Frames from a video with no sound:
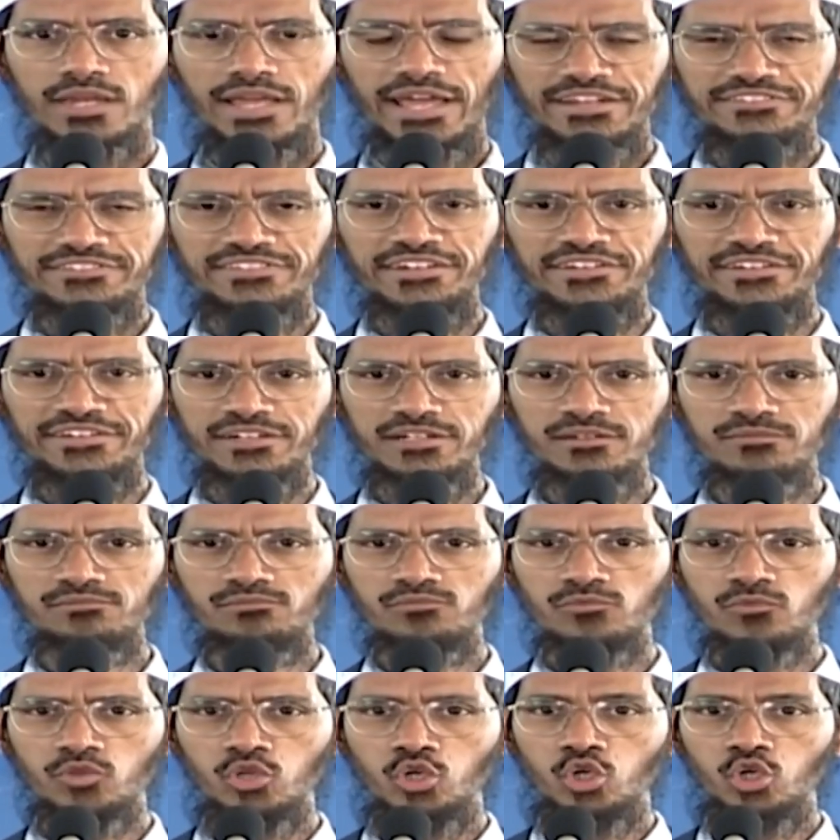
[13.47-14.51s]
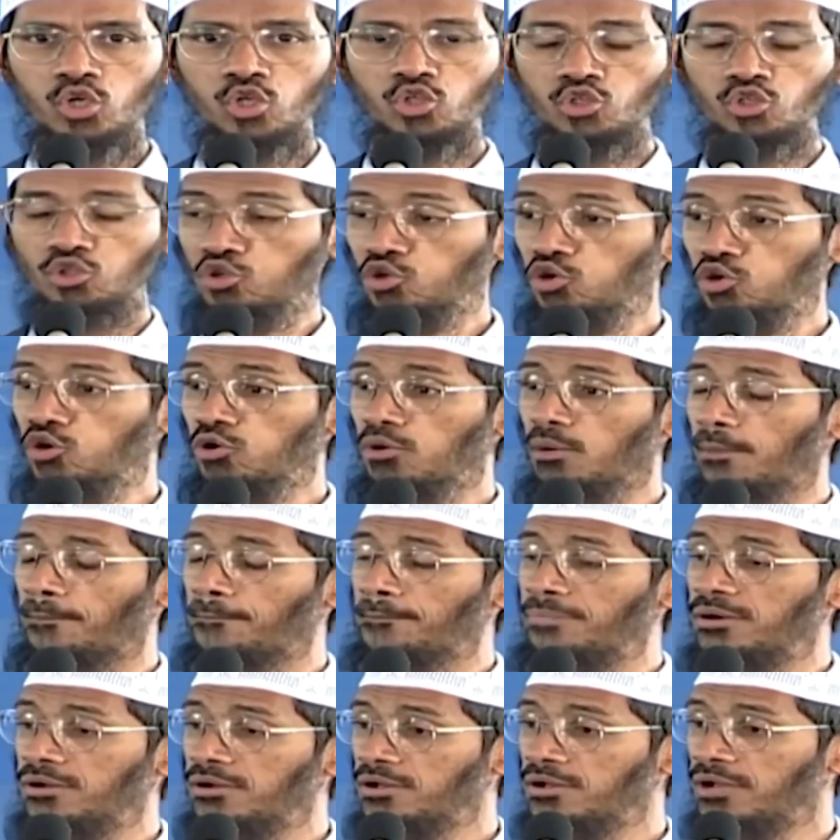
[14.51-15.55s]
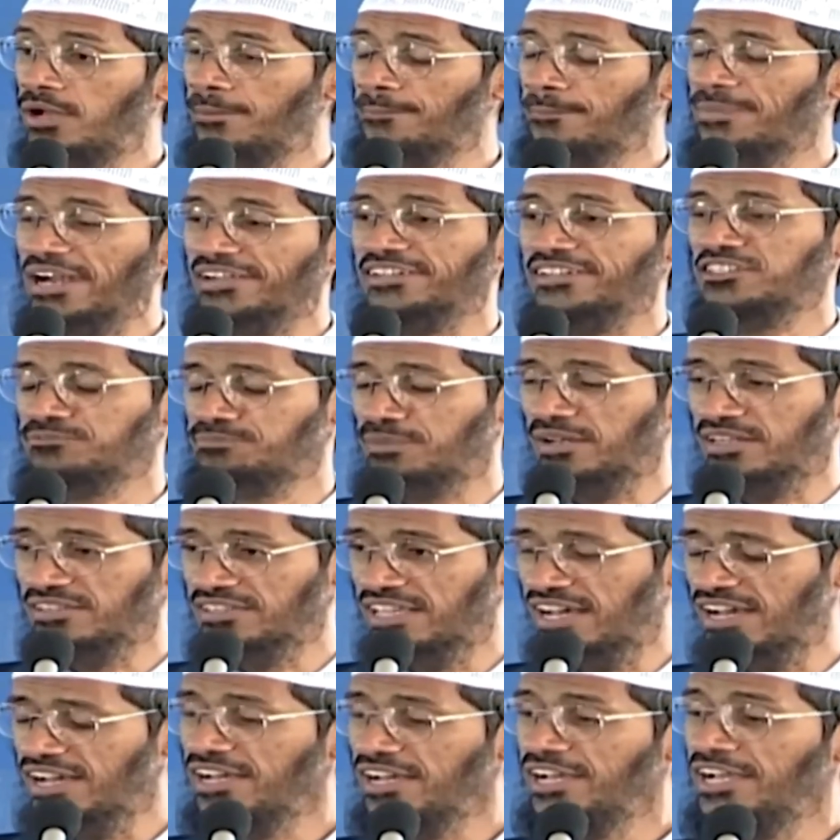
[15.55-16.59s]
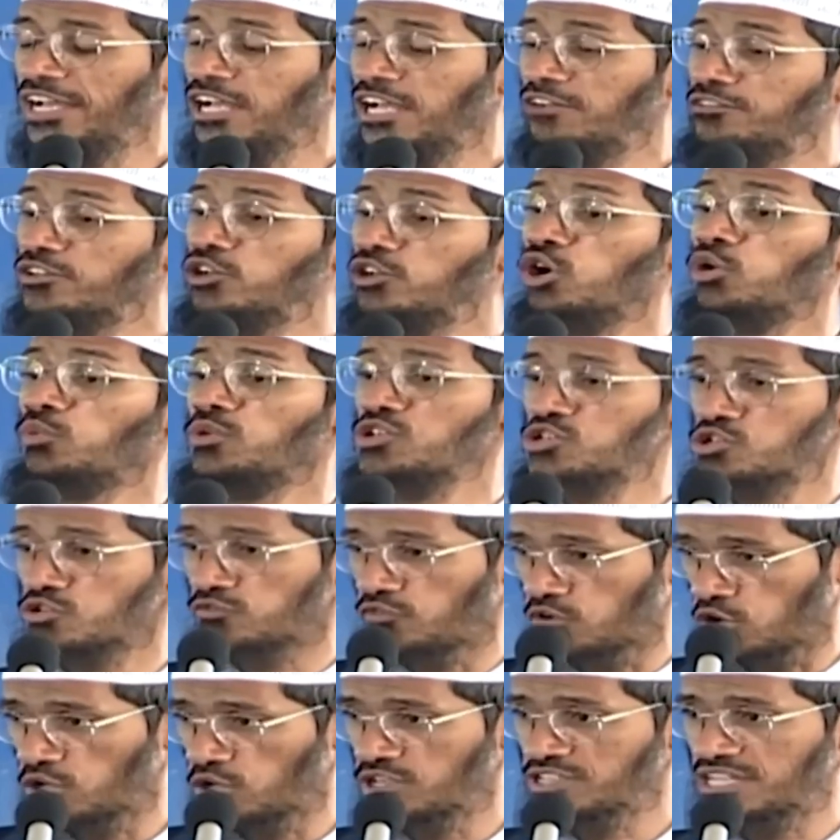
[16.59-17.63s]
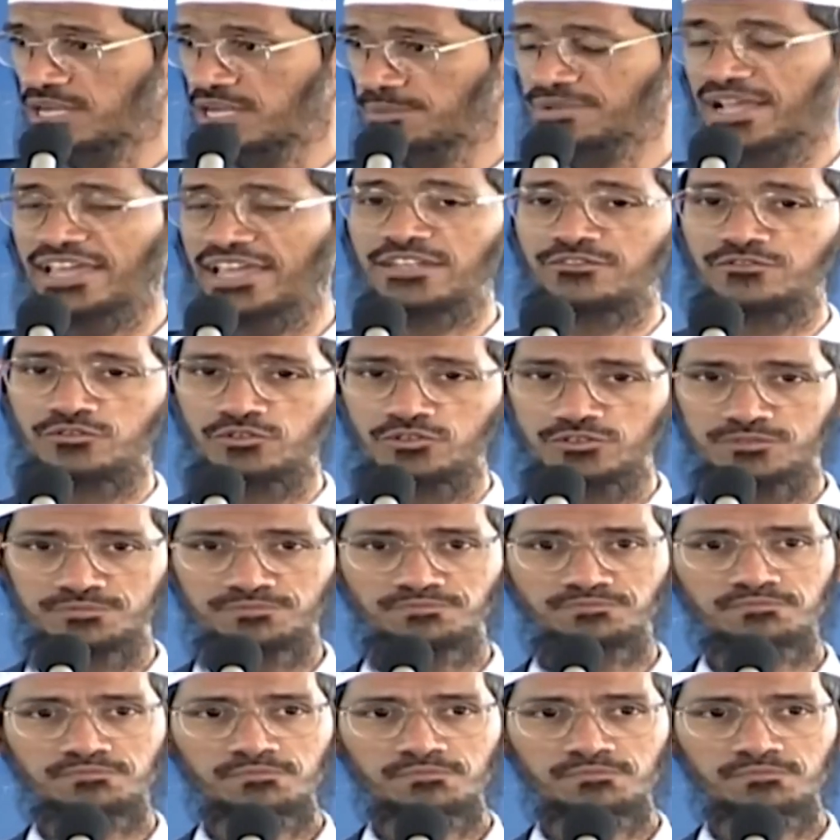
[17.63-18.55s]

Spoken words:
etc., to practice parda if they don't wish to follow hijab? Can he force?